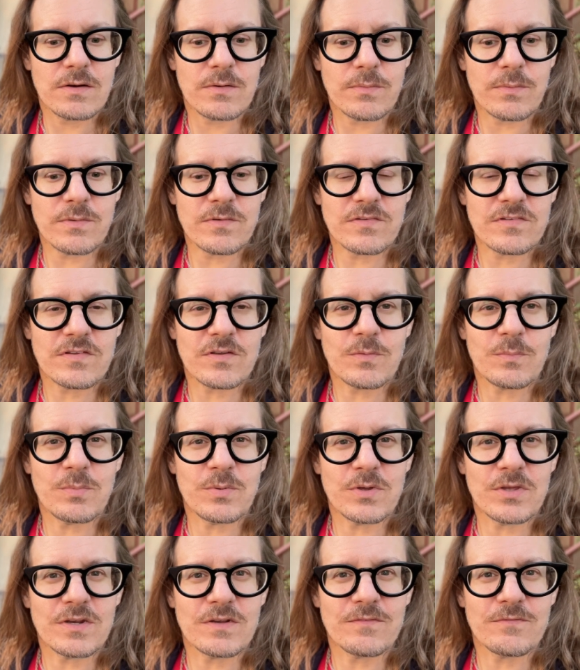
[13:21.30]
was so
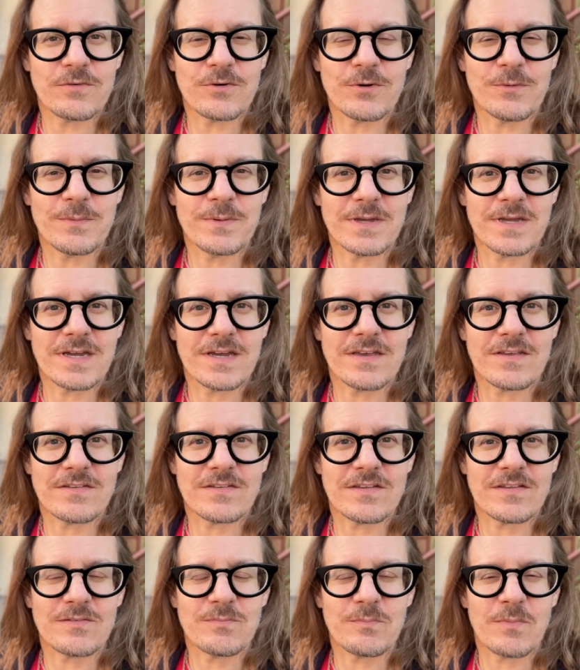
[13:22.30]
beautiful because
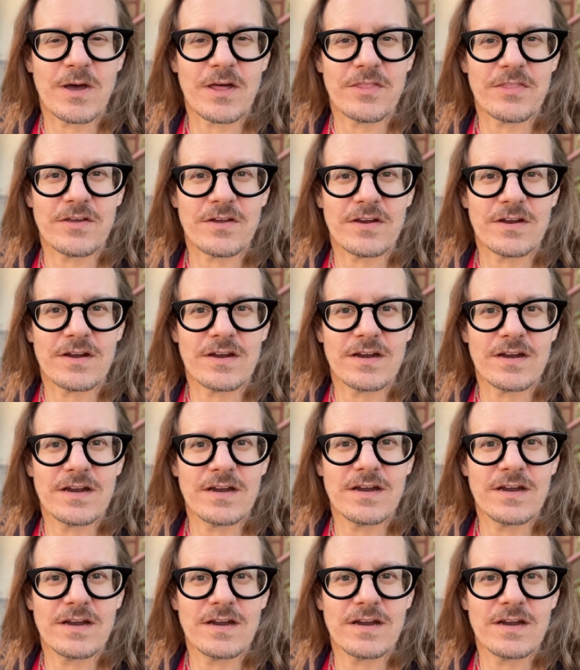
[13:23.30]
his mother